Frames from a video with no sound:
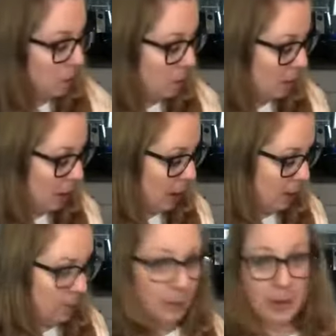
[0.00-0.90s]
All
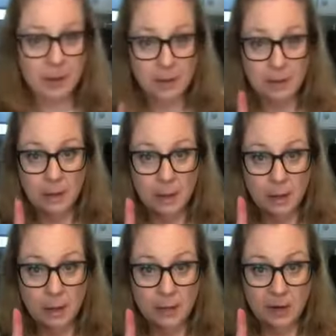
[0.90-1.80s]
right,
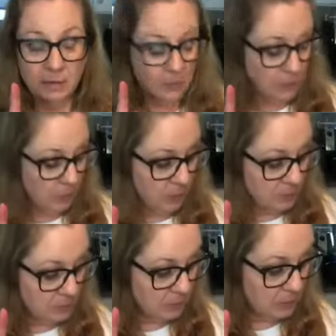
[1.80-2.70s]
you ready for
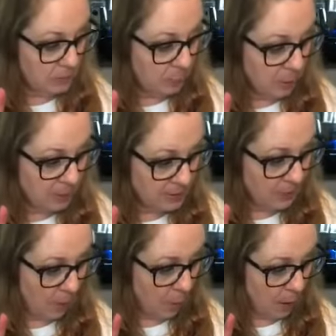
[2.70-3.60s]
some weirdness
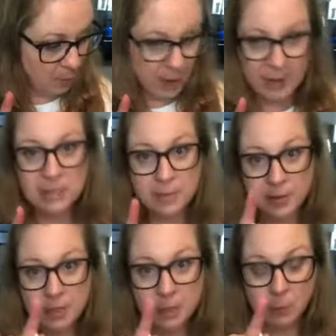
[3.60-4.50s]
about water pie? It's about to
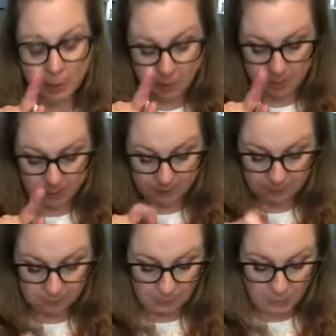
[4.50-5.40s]
get weirder.
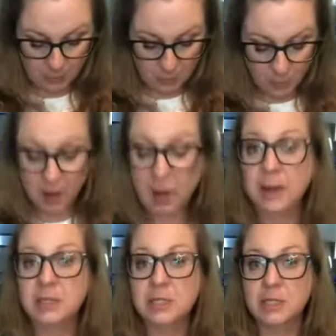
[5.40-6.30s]
We're not
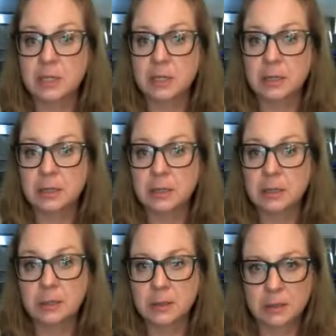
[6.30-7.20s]
gonna stir it.
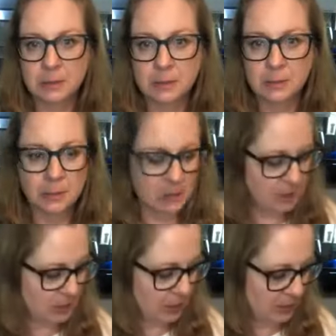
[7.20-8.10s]
We're just
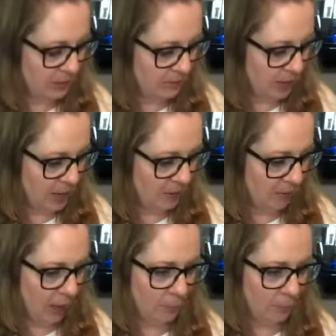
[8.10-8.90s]
gonna leave it like that.